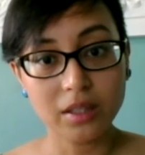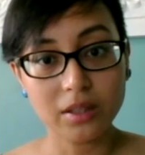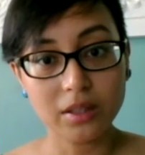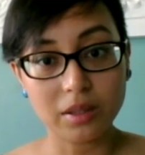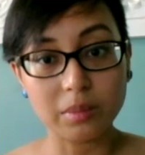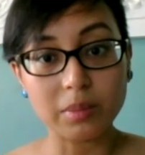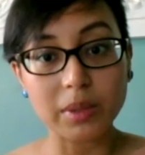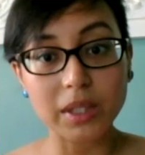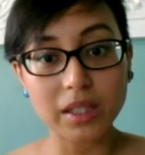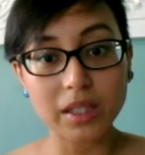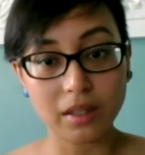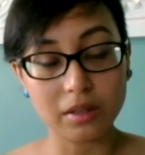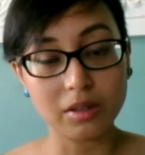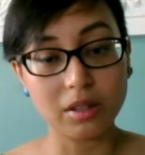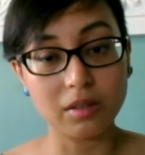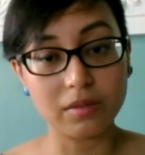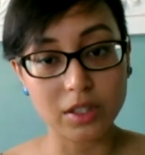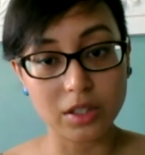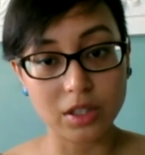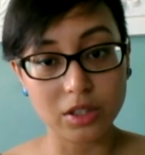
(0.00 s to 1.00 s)
to be in that
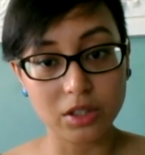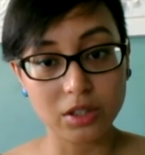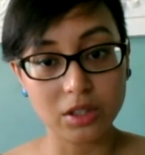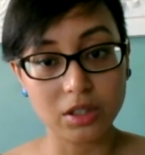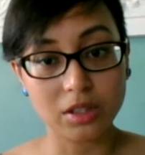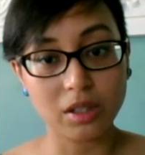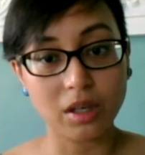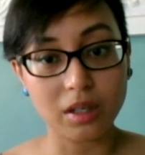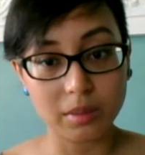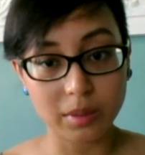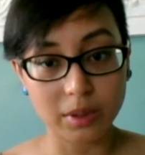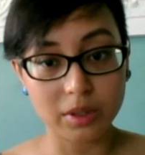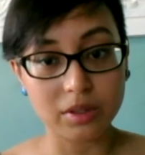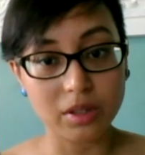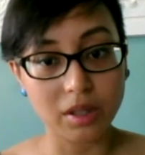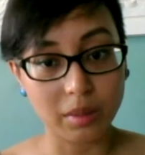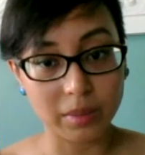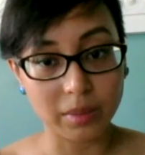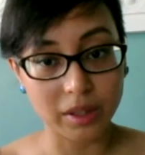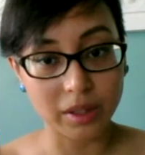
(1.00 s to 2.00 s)
conversation to talk about the
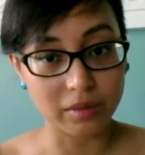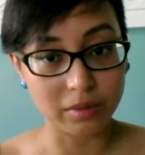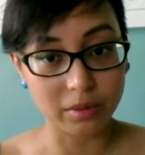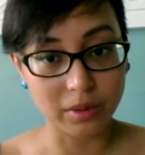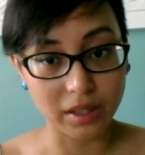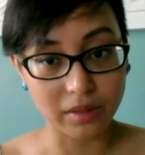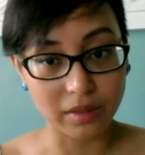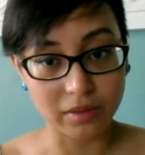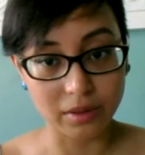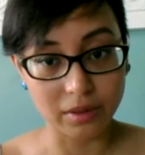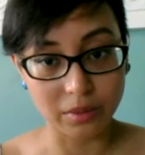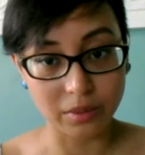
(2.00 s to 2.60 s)
topic of whatever